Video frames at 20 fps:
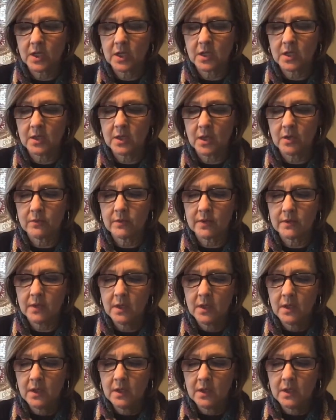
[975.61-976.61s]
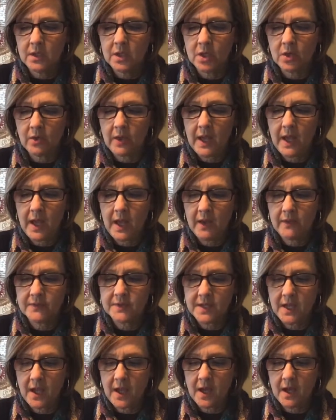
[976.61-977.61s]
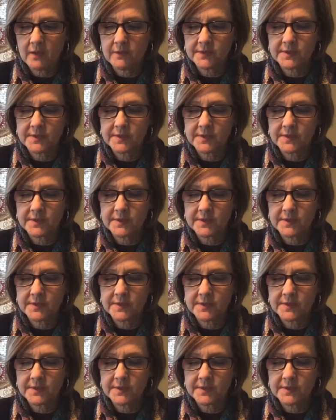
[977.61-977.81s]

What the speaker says: You don't have to have